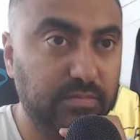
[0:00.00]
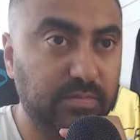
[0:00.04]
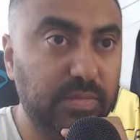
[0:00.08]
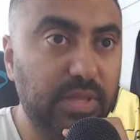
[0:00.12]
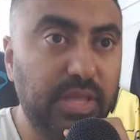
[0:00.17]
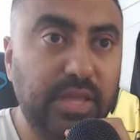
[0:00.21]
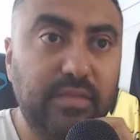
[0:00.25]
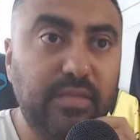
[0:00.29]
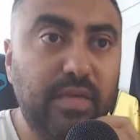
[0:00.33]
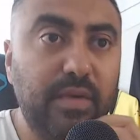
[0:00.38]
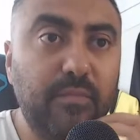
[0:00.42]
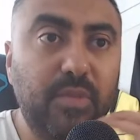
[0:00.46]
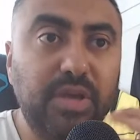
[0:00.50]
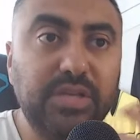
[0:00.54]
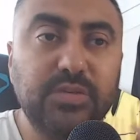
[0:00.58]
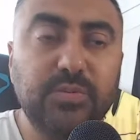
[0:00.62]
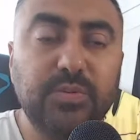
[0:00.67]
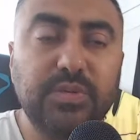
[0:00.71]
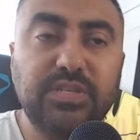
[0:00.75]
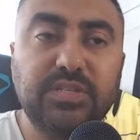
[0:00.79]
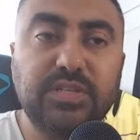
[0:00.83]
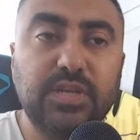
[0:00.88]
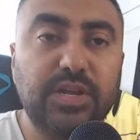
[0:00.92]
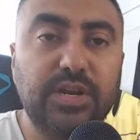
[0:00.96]
And there must be
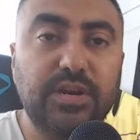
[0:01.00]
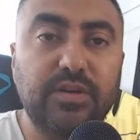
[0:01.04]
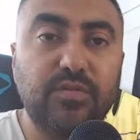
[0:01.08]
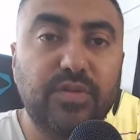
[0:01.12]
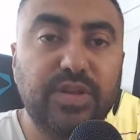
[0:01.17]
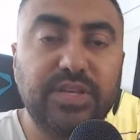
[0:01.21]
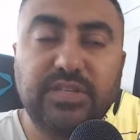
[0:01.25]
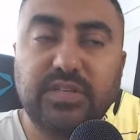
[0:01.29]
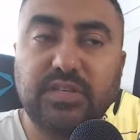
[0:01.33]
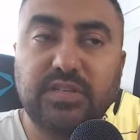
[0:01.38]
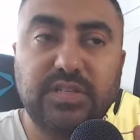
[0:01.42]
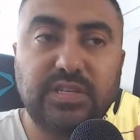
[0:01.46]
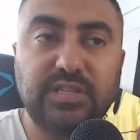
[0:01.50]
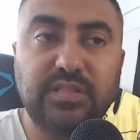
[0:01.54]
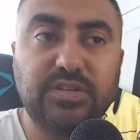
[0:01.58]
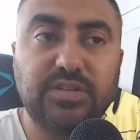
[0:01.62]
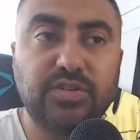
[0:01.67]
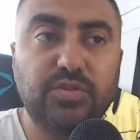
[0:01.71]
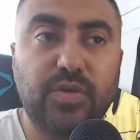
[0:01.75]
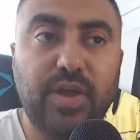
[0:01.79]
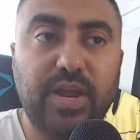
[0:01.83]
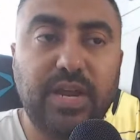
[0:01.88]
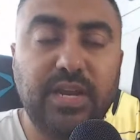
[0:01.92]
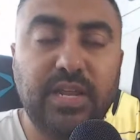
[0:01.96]
certain reasons in the
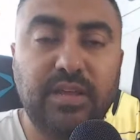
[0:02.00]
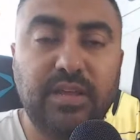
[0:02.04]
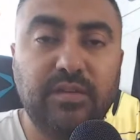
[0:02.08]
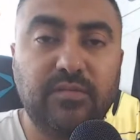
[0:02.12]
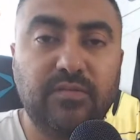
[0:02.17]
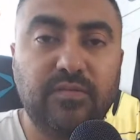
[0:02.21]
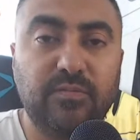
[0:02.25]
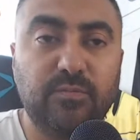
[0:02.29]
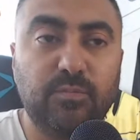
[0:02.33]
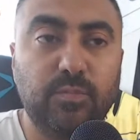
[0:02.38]
training